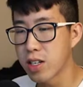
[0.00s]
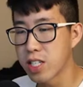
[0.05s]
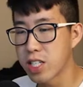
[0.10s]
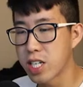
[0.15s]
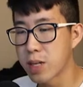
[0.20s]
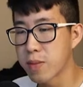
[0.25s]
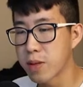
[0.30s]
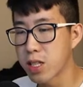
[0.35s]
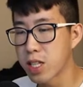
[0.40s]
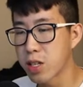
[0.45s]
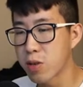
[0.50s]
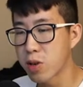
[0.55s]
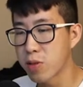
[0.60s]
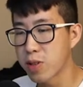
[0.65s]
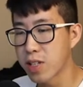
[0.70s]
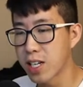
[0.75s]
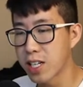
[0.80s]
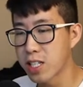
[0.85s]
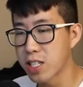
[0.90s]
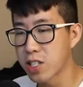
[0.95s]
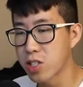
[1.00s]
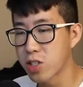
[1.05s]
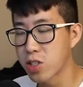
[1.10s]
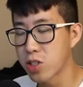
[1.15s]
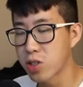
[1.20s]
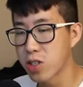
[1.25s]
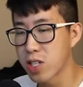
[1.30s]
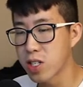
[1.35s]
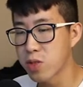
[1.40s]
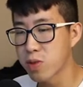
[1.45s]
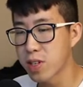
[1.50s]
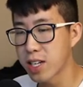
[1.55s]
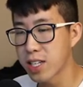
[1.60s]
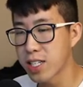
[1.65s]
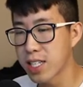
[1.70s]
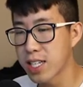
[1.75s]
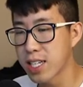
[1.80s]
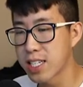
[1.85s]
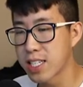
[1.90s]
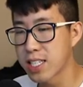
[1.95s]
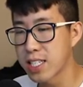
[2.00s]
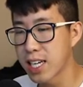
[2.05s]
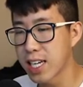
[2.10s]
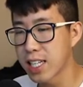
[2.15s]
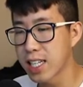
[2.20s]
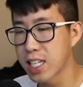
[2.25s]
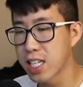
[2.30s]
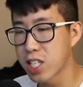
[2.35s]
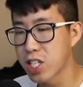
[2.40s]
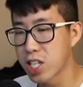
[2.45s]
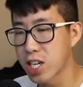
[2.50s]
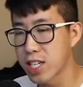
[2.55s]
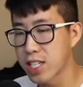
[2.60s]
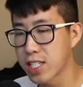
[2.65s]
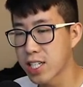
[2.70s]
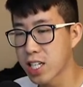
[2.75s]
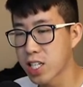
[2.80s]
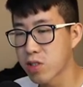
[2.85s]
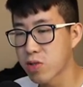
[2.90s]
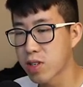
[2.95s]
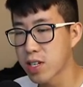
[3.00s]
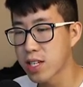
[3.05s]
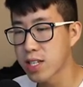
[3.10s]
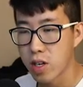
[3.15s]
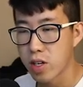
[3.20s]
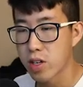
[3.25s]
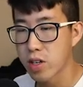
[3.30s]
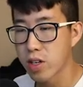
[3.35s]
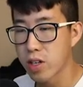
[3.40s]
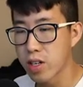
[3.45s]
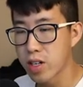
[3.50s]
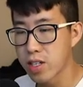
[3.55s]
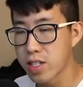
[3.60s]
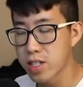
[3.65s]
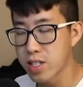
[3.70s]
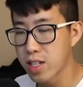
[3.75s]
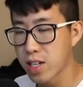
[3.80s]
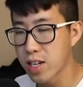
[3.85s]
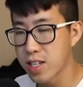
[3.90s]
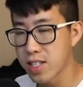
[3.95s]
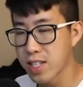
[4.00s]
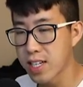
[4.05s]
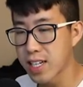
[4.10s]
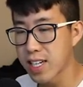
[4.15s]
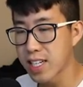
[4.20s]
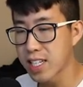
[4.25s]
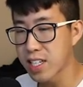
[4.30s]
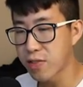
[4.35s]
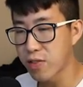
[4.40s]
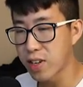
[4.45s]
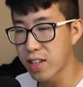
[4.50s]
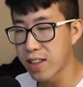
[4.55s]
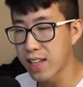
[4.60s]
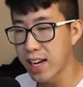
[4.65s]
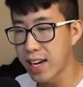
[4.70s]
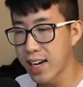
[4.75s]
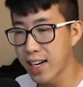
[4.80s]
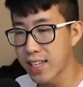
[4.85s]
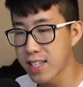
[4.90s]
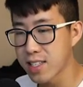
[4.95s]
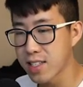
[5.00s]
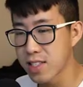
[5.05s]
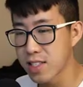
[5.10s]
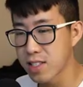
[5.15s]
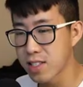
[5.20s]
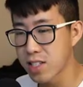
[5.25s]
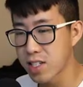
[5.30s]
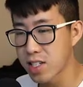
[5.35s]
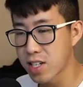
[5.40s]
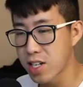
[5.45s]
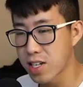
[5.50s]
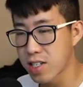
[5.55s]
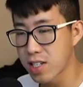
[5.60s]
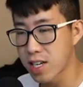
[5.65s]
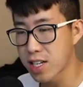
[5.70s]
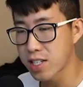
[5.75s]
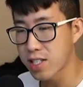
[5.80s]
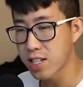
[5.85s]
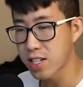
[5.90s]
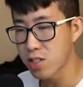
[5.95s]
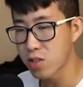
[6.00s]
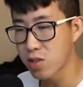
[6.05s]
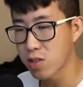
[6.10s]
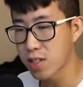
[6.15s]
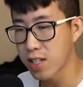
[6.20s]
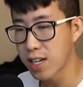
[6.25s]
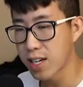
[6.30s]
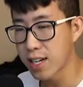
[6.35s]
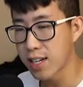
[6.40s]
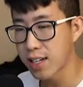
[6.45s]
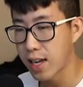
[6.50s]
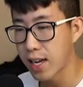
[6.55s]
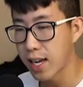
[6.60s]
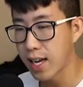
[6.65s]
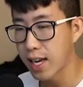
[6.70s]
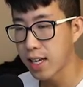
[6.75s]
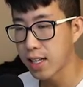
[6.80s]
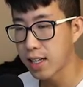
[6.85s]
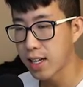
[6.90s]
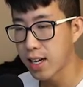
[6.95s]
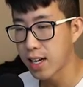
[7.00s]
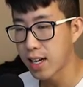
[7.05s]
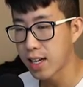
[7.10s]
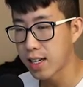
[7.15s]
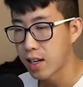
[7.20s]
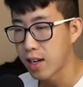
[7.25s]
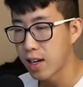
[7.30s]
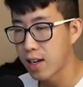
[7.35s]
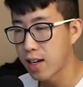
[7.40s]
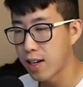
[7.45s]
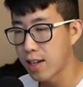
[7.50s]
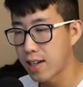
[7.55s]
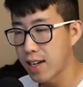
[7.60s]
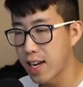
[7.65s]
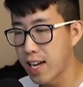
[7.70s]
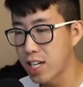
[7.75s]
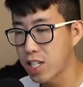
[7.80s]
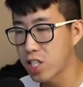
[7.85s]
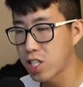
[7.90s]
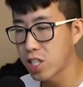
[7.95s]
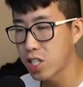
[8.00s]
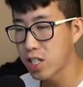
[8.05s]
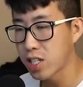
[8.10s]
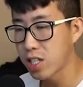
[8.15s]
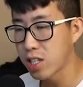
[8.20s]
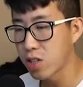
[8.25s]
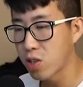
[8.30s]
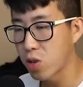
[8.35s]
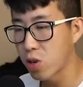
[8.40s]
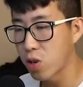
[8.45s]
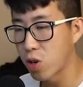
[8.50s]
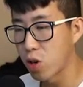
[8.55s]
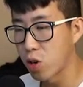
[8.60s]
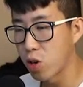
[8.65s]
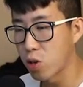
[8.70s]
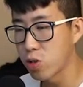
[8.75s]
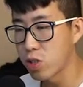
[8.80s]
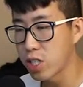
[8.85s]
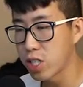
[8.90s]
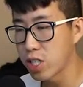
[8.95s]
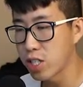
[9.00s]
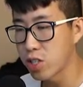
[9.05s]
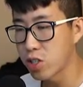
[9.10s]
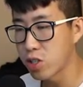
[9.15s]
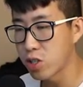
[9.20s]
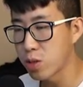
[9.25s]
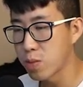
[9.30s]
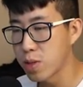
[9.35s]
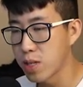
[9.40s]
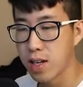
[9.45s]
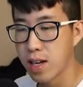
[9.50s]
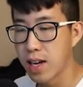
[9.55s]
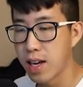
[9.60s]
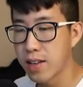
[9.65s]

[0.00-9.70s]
typically what we like to do is we like to get daily chest x-rays. You're going to discuss getting different lines, such as a central line, A line, and an NG or OG tube.